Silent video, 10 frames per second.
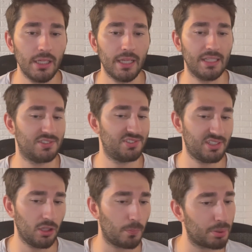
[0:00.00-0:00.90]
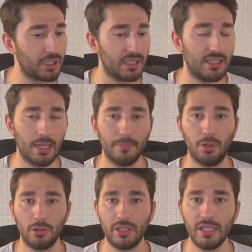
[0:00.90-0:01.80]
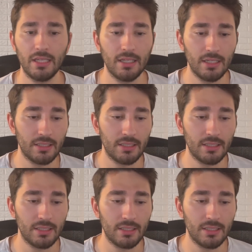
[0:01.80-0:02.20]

It's still pretty damn bulky.